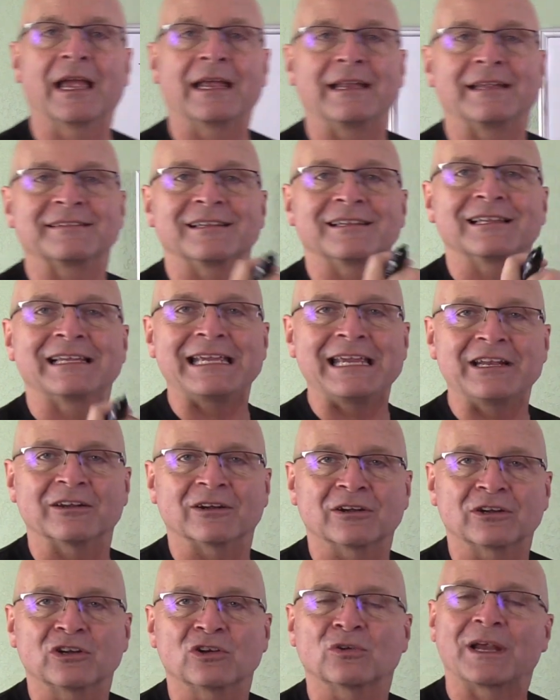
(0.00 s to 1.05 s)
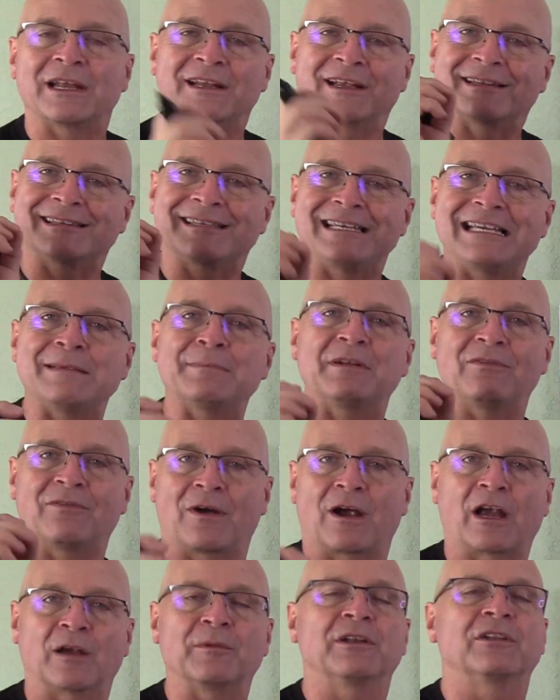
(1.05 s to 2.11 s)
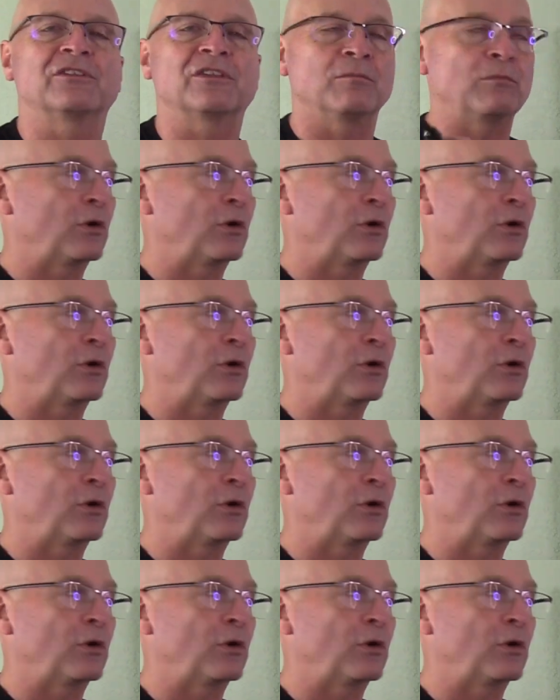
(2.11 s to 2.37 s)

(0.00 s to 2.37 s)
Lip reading: And as a leader, creating a team environment is the